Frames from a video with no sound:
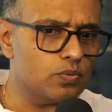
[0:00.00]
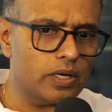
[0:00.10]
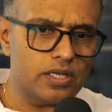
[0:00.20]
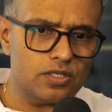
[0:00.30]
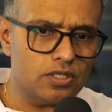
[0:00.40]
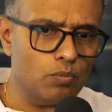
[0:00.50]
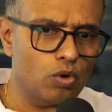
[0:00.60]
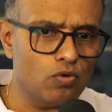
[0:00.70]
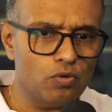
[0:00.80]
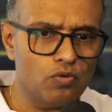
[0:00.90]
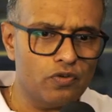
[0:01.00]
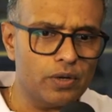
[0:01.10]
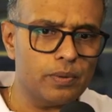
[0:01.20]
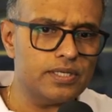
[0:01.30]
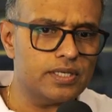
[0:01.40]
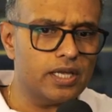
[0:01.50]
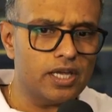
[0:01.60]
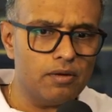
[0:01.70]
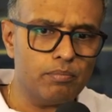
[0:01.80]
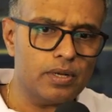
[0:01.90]
One is the mono frequency,
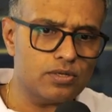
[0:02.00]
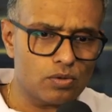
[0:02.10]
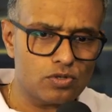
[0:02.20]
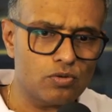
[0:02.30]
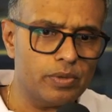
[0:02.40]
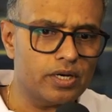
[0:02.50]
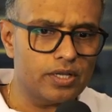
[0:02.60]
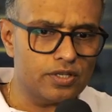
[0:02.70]
impulse oscillometry,